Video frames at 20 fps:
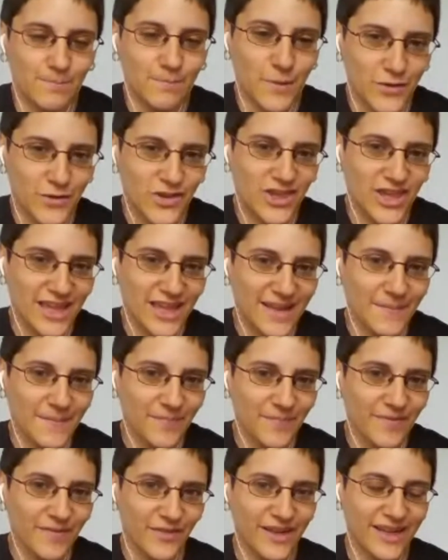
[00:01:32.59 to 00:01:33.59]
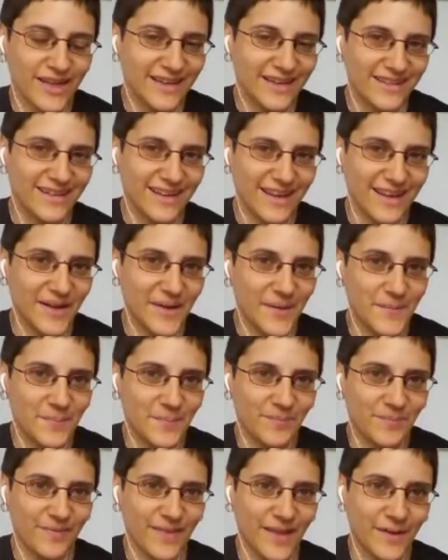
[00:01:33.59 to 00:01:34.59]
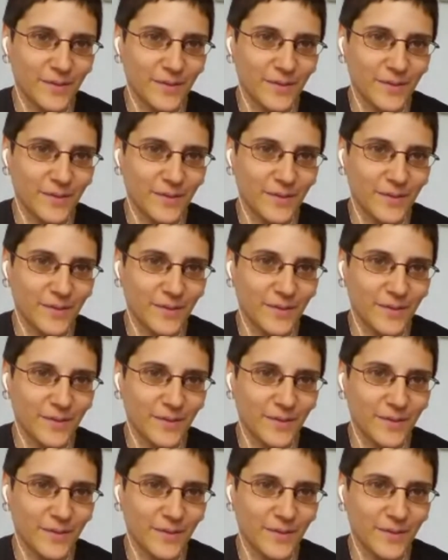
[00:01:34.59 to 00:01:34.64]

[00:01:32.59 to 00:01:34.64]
mochi. We um,